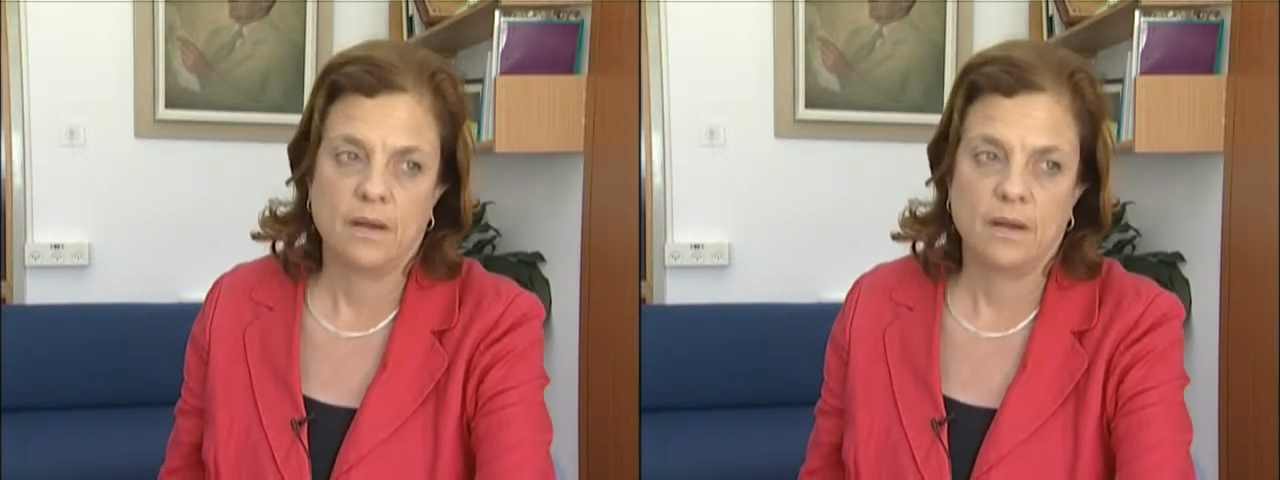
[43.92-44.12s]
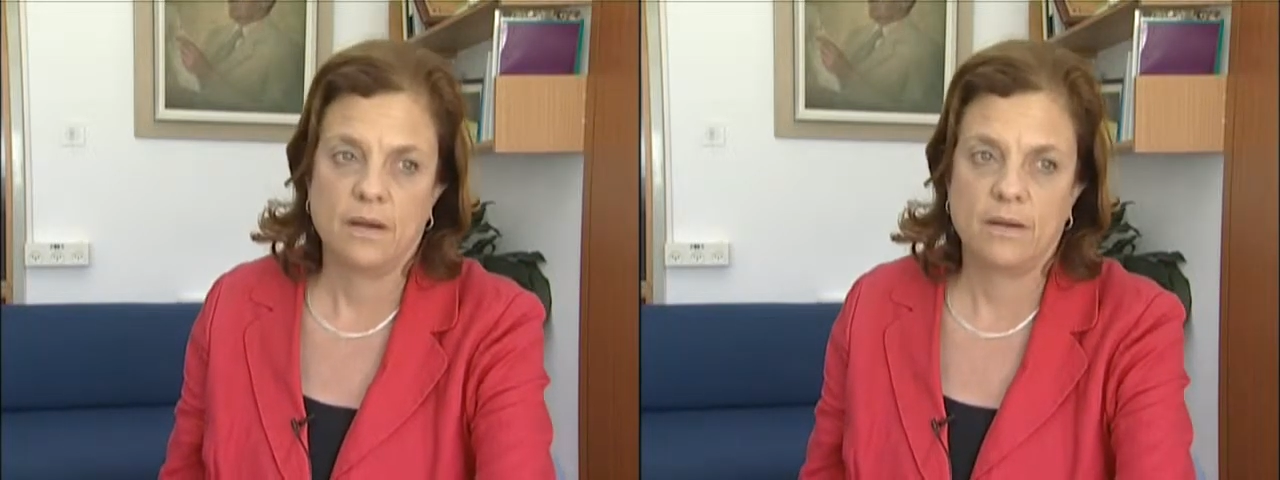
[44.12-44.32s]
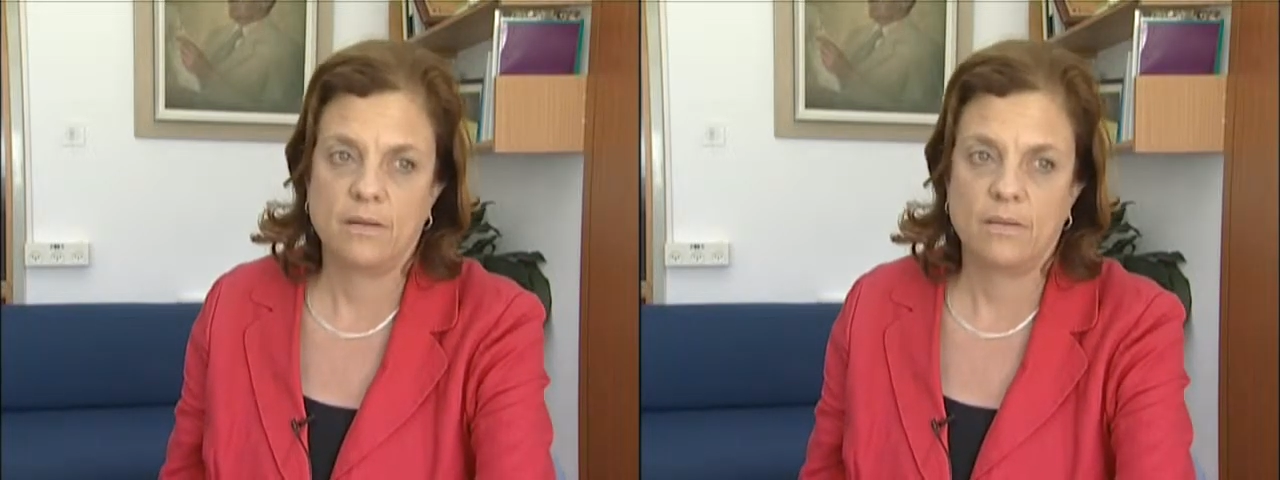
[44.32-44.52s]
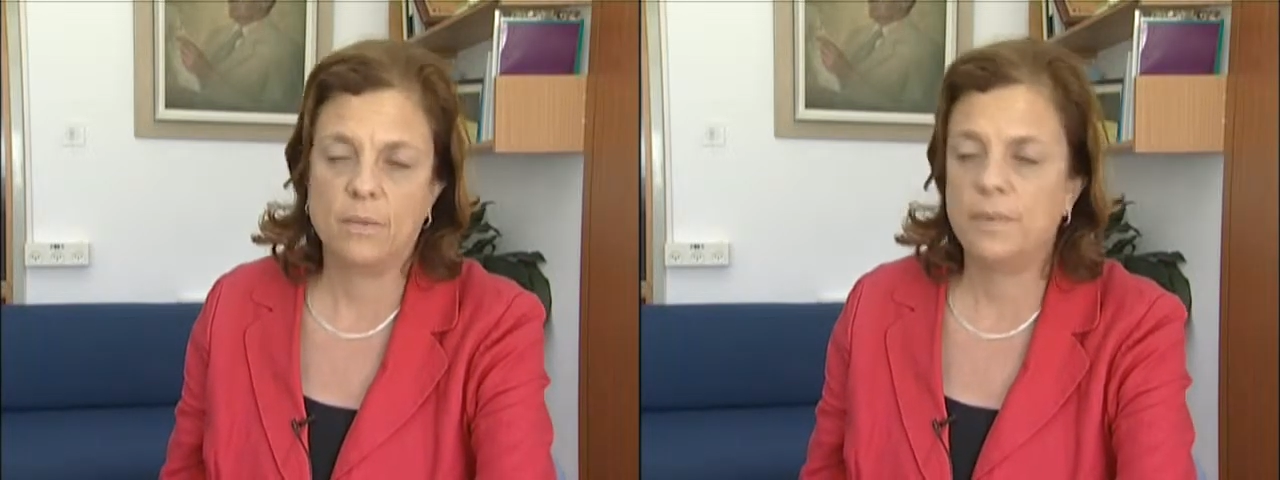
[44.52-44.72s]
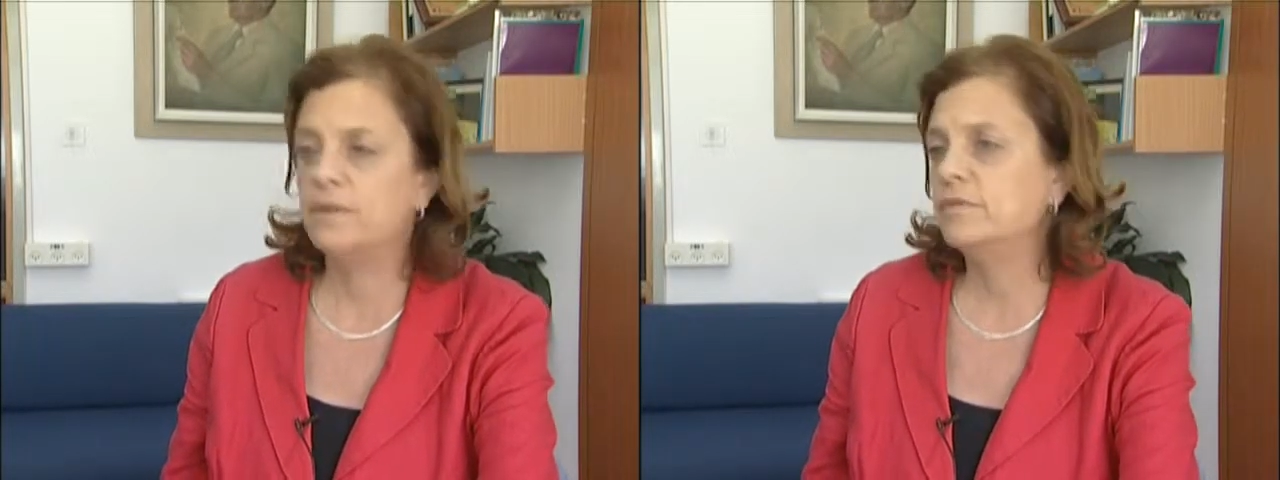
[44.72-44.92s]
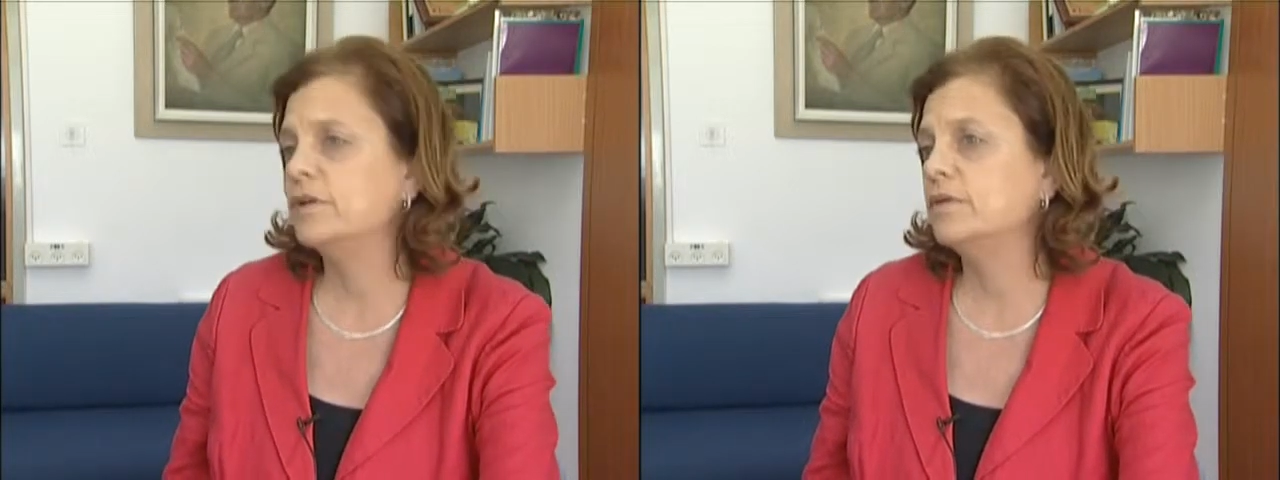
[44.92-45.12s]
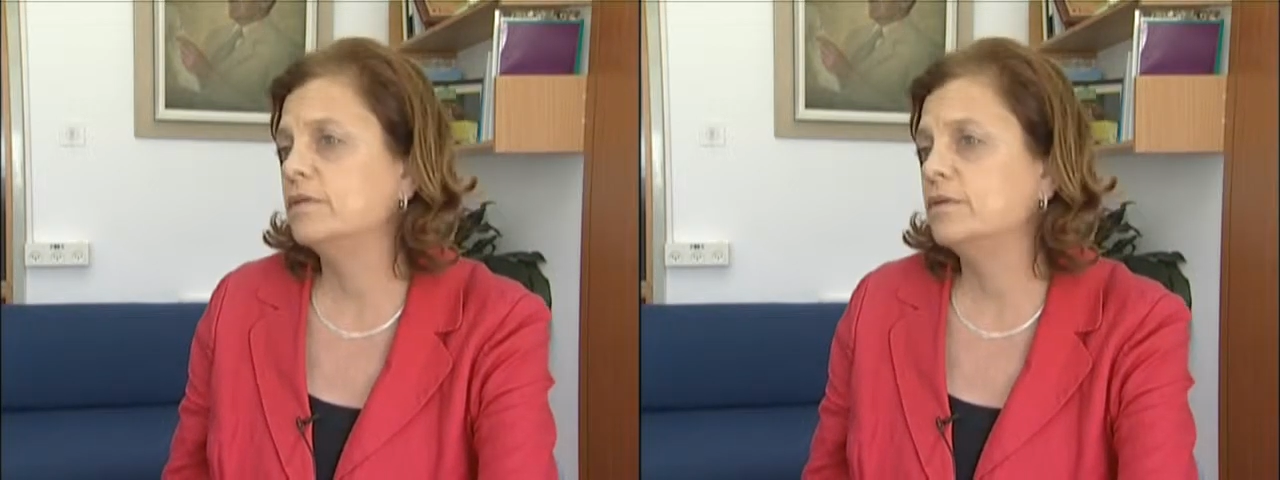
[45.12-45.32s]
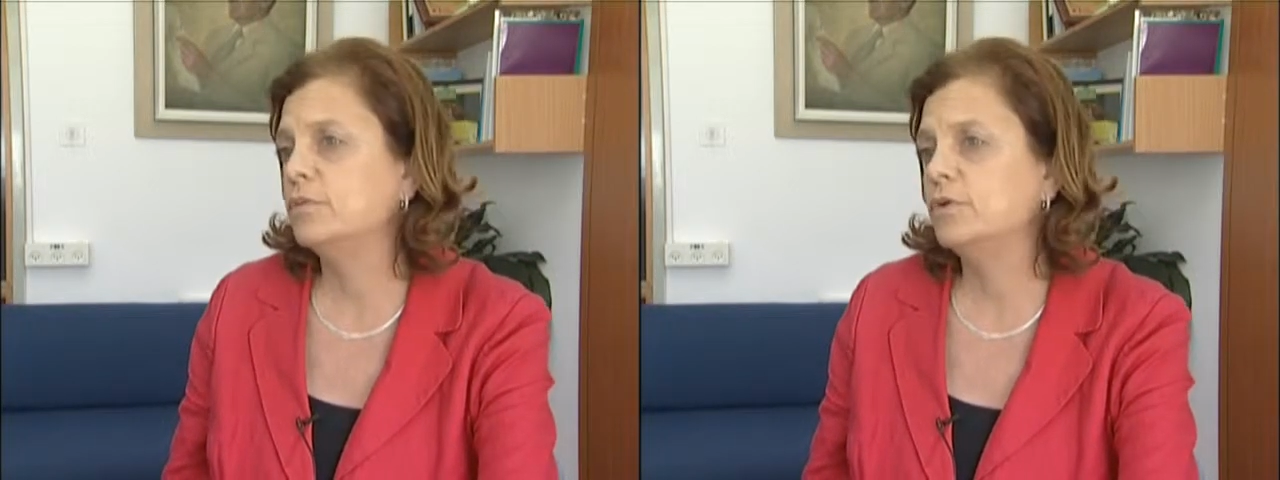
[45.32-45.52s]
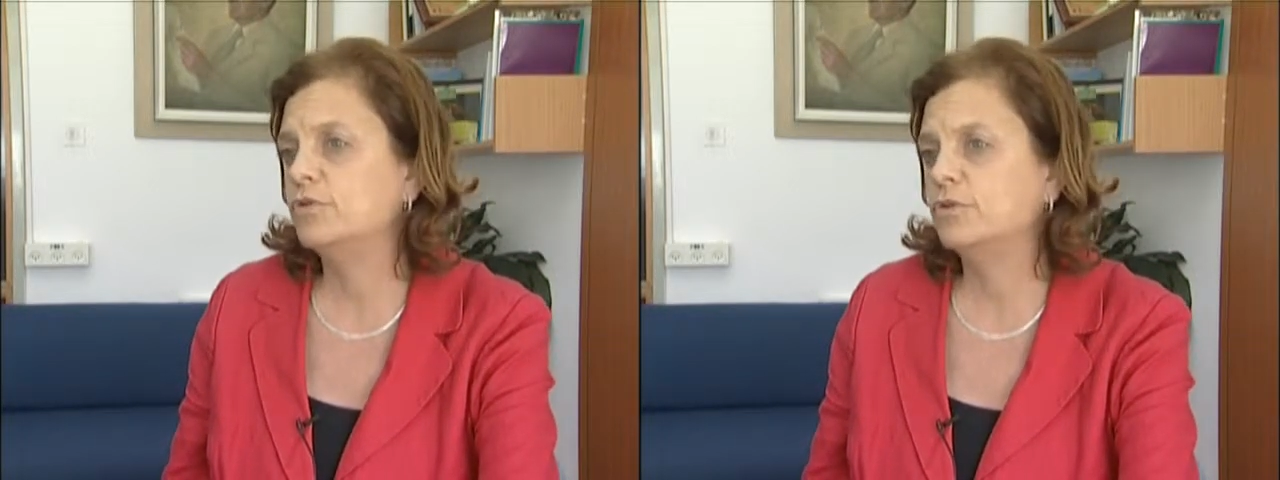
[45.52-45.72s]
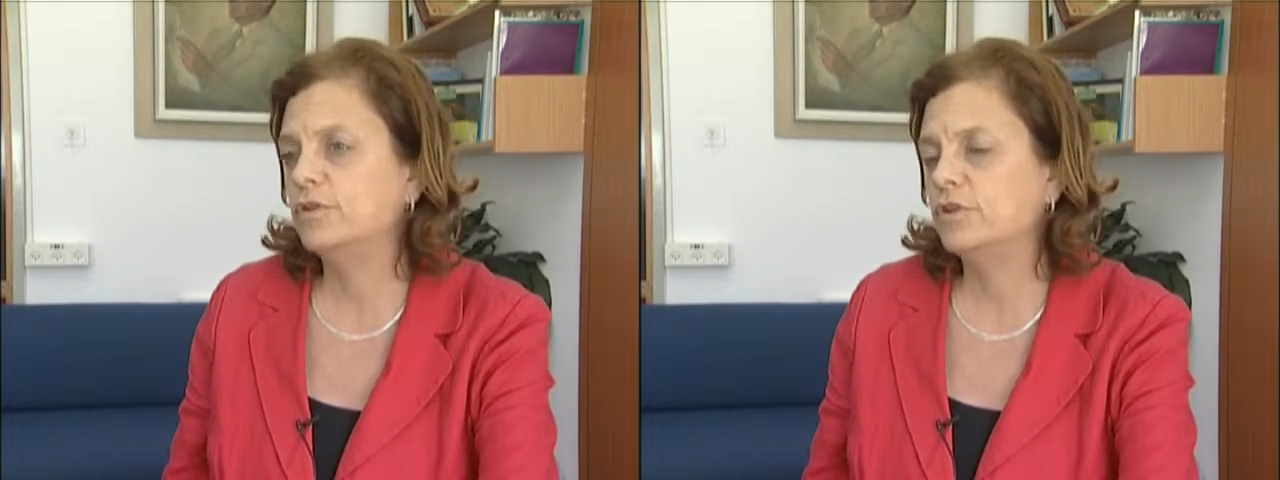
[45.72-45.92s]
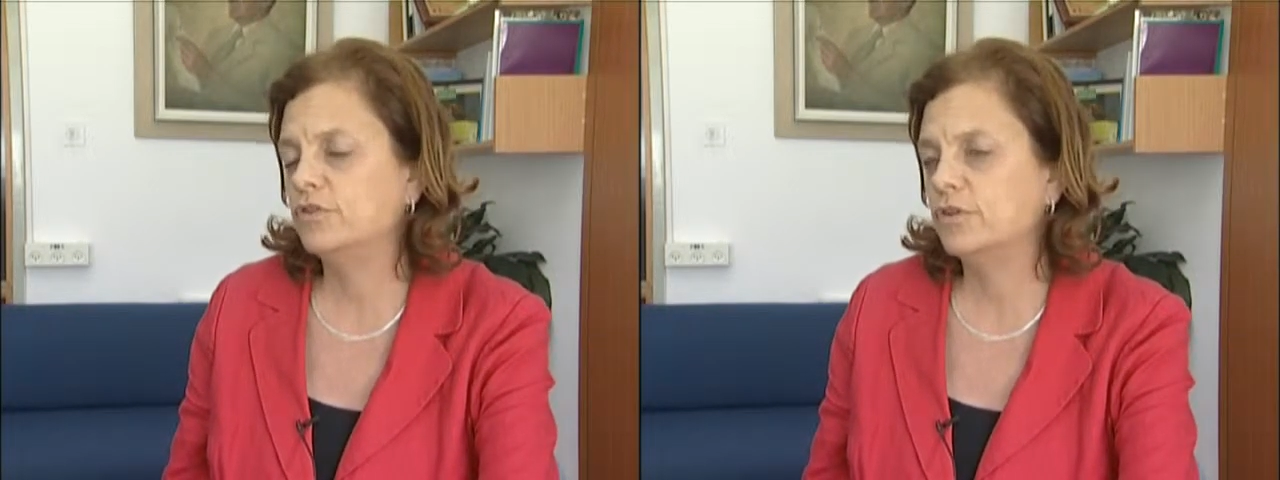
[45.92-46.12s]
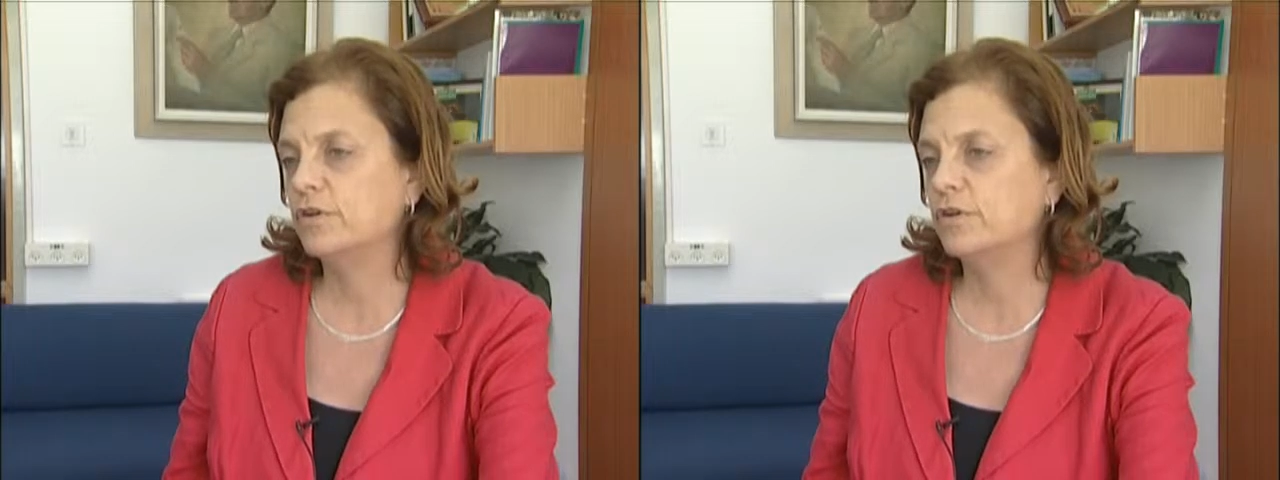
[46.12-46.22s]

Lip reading: We believe that we should teach